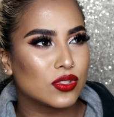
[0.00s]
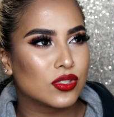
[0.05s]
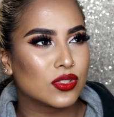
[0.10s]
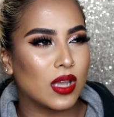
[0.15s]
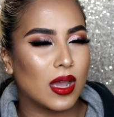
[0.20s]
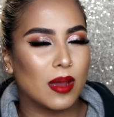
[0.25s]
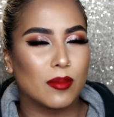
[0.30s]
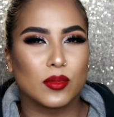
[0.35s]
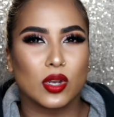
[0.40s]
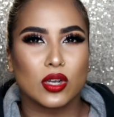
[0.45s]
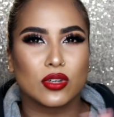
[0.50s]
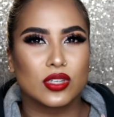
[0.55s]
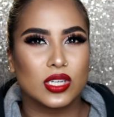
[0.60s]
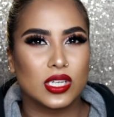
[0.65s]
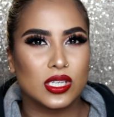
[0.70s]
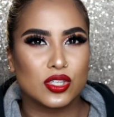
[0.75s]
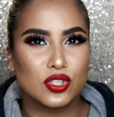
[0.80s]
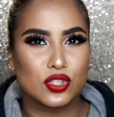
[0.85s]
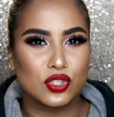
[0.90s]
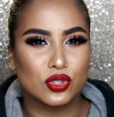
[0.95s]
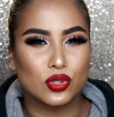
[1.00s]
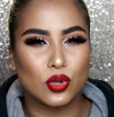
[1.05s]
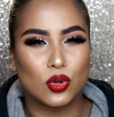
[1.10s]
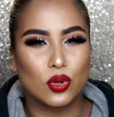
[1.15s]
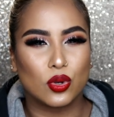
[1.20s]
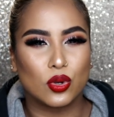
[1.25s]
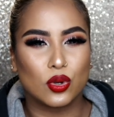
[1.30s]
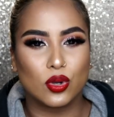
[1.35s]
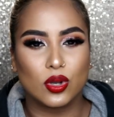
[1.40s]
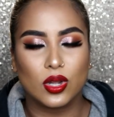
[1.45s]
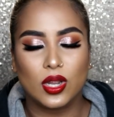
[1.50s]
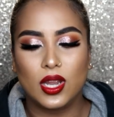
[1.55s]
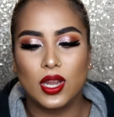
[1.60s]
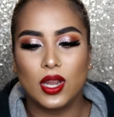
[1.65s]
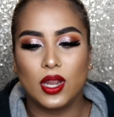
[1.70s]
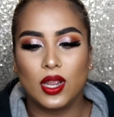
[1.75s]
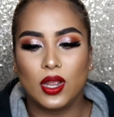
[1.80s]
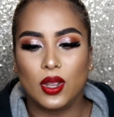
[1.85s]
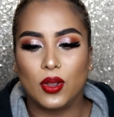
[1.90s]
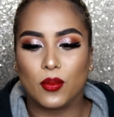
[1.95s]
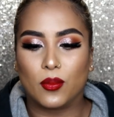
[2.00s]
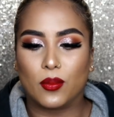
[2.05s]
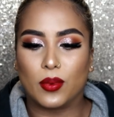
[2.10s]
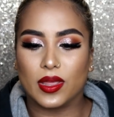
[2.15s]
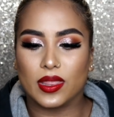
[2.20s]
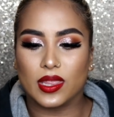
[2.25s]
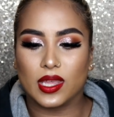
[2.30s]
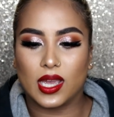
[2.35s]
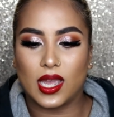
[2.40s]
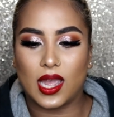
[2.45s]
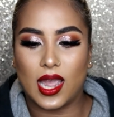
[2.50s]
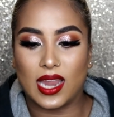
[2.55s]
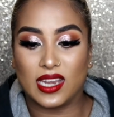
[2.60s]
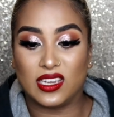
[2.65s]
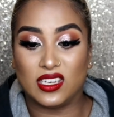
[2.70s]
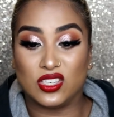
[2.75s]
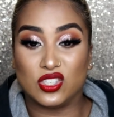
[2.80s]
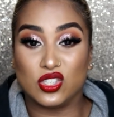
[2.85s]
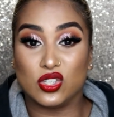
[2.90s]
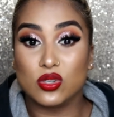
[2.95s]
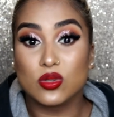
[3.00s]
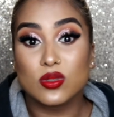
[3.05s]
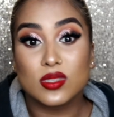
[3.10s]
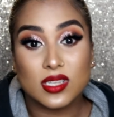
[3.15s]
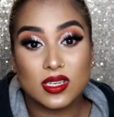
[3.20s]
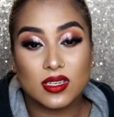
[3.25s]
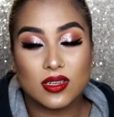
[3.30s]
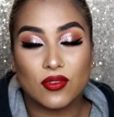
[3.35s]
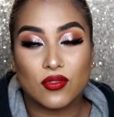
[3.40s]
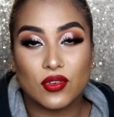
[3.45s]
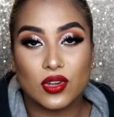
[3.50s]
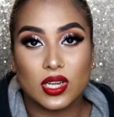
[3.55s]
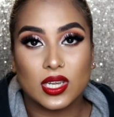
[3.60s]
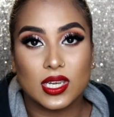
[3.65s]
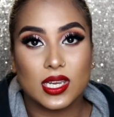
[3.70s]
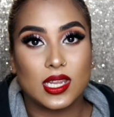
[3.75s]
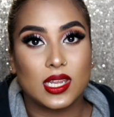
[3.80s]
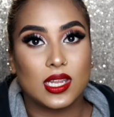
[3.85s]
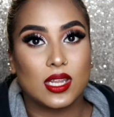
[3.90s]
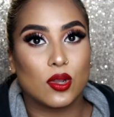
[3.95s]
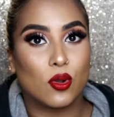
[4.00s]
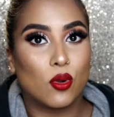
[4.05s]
So I'm not really sure whether I need to use it differently